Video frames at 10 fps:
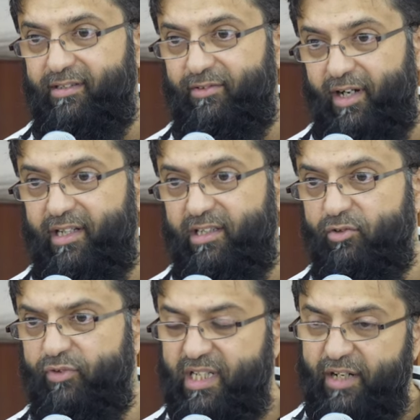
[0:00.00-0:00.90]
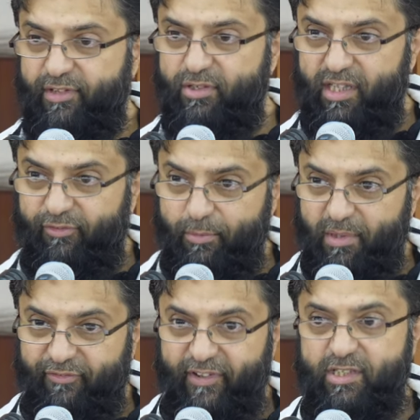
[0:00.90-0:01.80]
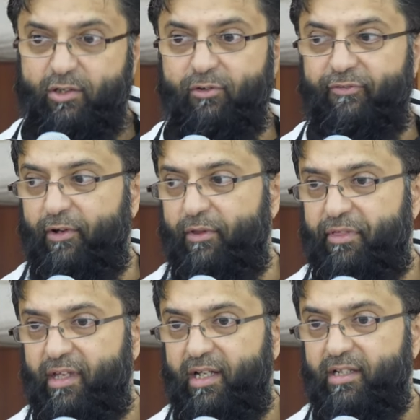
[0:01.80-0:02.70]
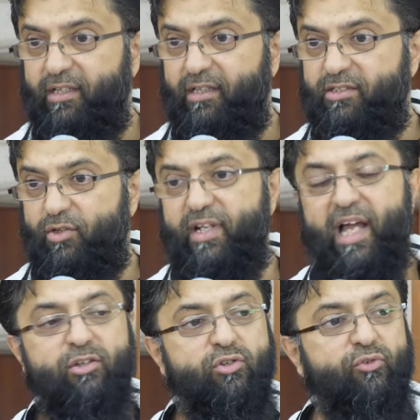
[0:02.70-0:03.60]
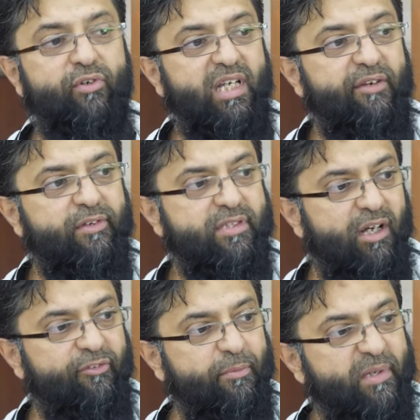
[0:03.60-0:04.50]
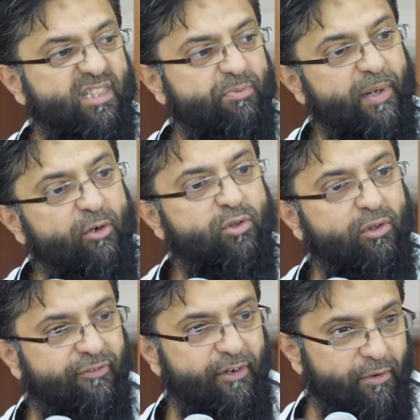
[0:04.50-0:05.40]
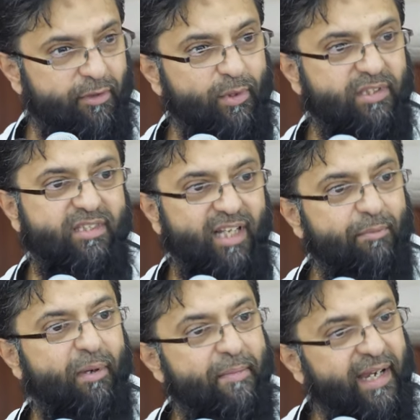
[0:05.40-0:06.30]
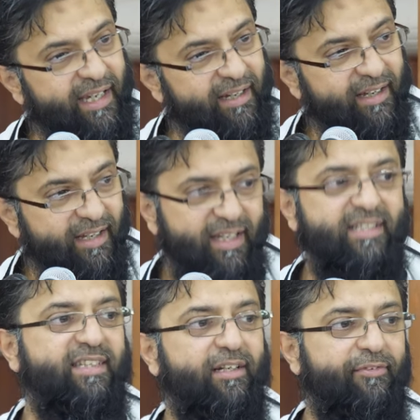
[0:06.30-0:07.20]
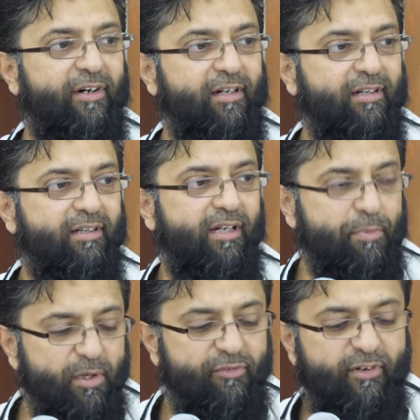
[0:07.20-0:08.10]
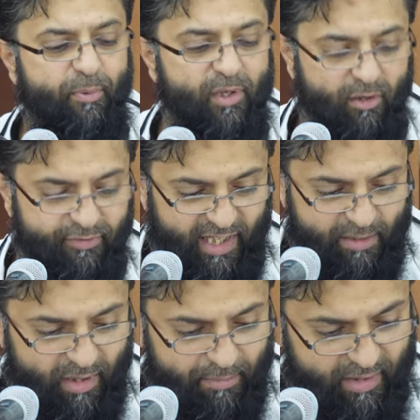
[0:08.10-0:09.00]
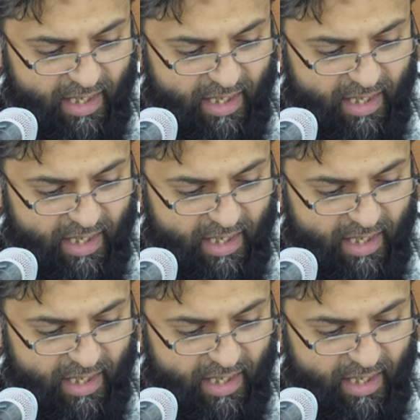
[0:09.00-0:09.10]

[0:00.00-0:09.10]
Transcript: right? You relieved yourself from the physical filth, so now you should relieve yourself from the spiritual filth, which is done by making istighfar. Beautiful point of the Imam.